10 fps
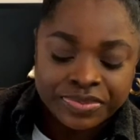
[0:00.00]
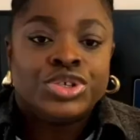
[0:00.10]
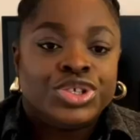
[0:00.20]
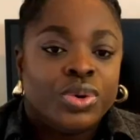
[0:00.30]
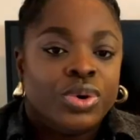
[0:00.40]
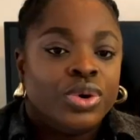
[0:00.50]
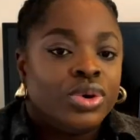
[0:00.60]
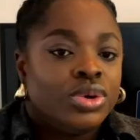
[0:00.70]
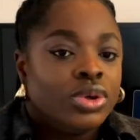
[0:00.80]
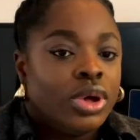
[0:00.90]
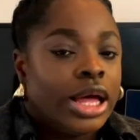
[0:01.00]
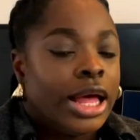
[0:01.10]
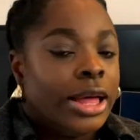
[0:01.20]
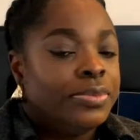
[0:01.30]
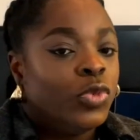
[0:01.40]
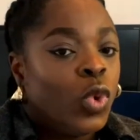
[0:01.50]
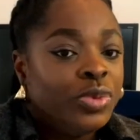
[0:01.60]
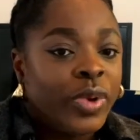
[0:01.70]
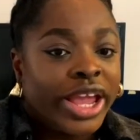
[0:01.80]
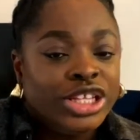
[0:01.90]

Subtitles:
So one way